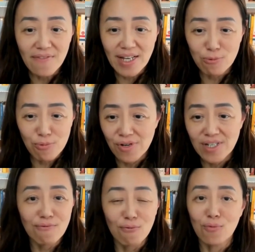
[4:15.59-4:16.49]

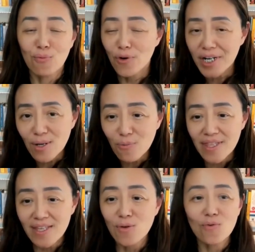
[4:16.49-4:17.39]
experience for working
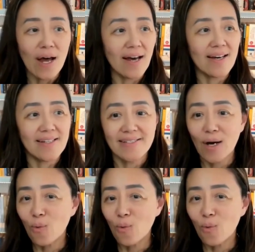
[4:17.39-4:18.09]
with you and